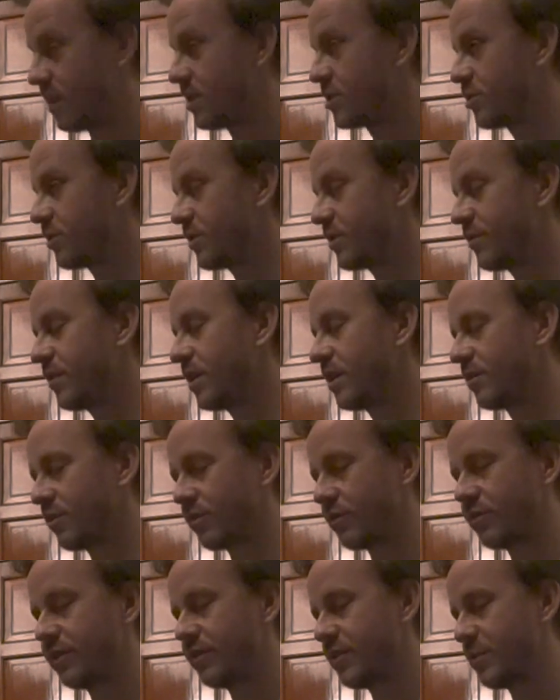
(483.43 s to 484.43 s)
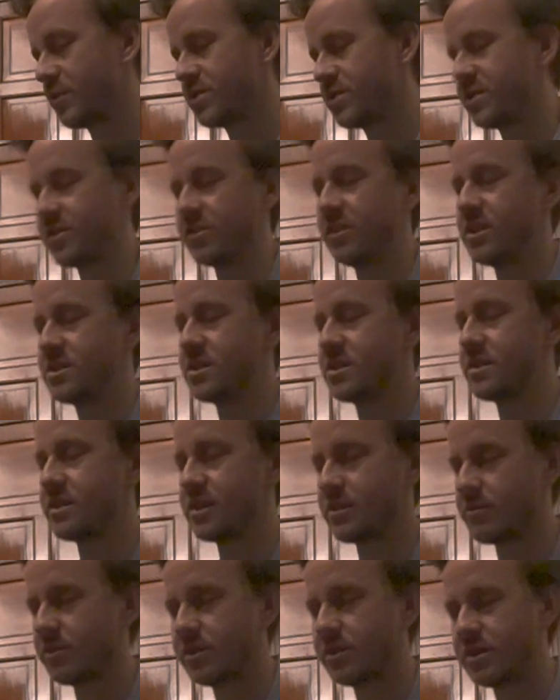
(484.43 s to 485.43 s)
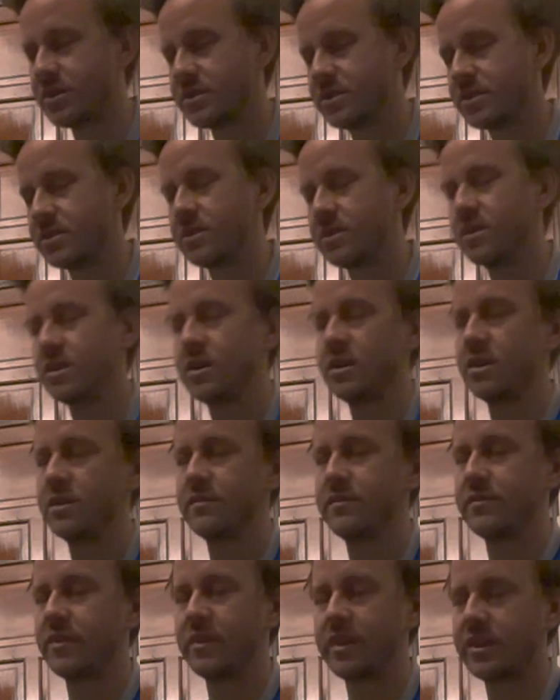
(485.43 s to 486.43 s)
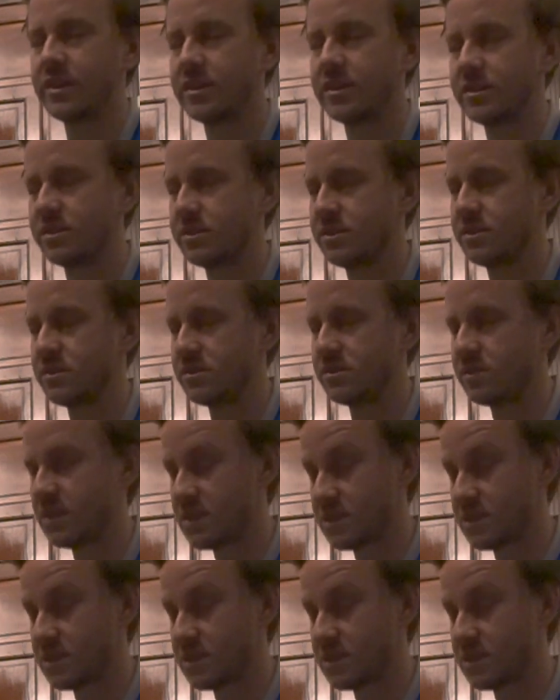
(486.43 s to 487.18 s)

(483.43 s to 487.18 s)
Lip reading: 25 or 50% or less, I think it really is very less